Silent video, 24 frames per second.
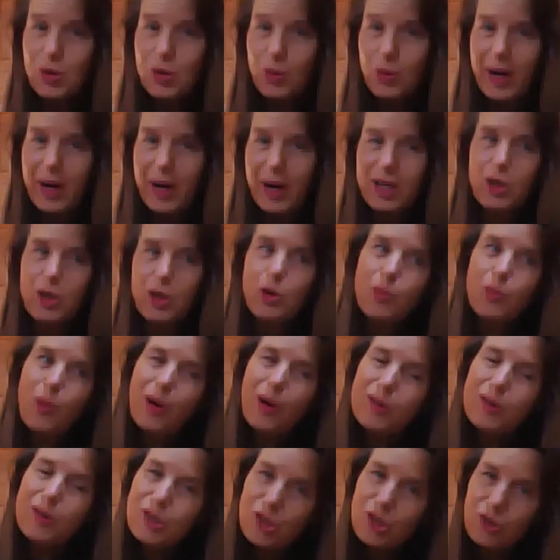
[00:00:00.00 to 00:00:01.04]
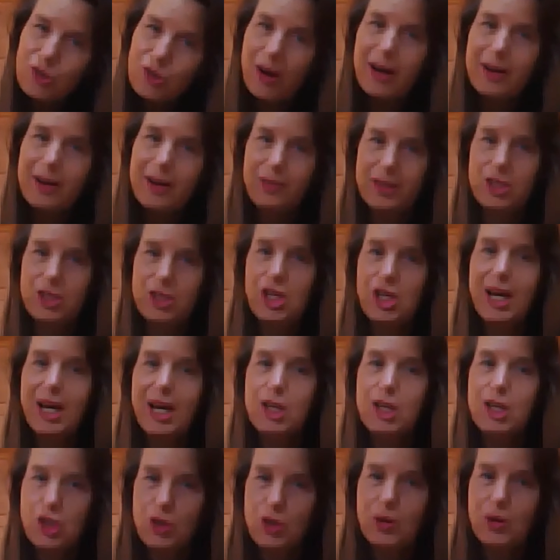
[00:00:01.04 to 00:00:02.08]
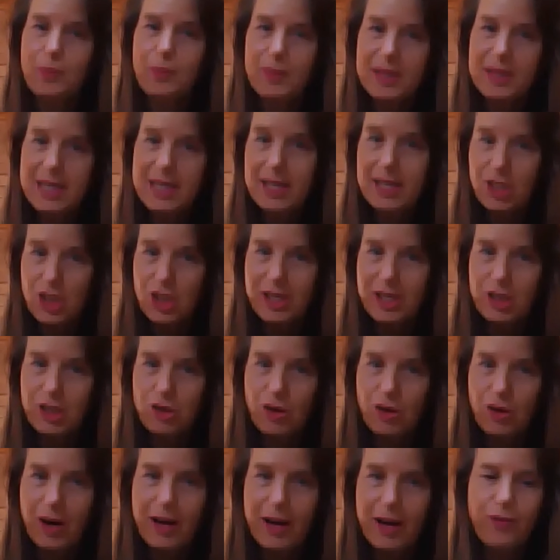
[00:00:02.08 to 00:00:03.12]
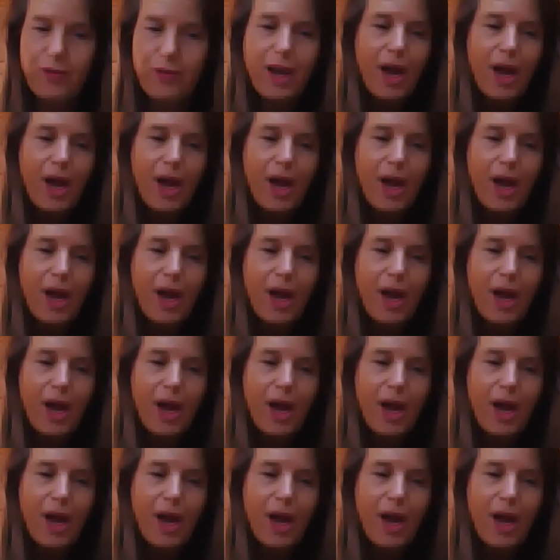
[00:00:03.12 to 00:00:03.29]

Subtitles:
way, you won't drive the change you can potentially drive.